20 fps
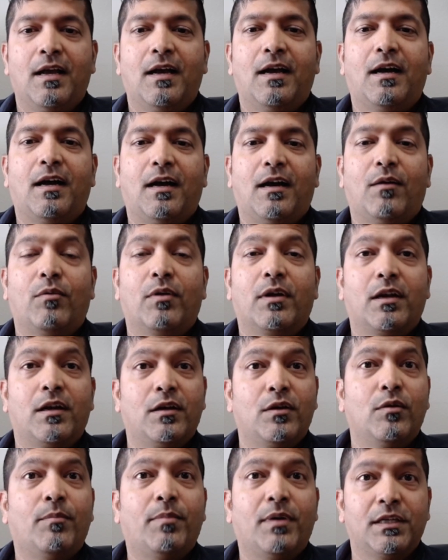We're going
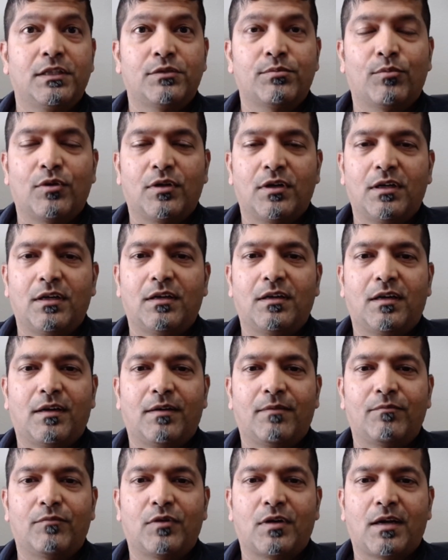to do a bunch more.
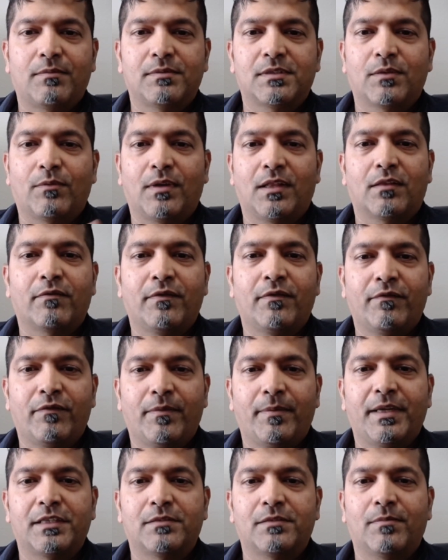Rob is a wealth of
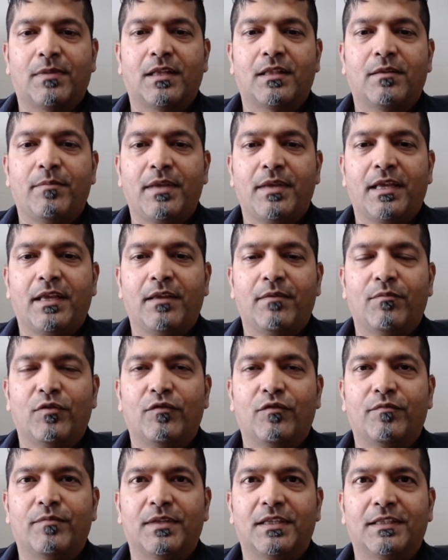information about the making
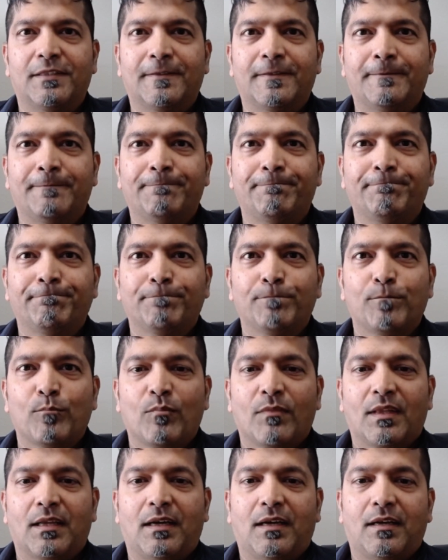movement.
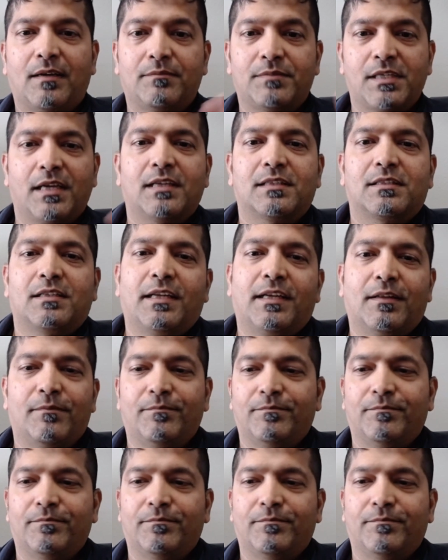See you guys later.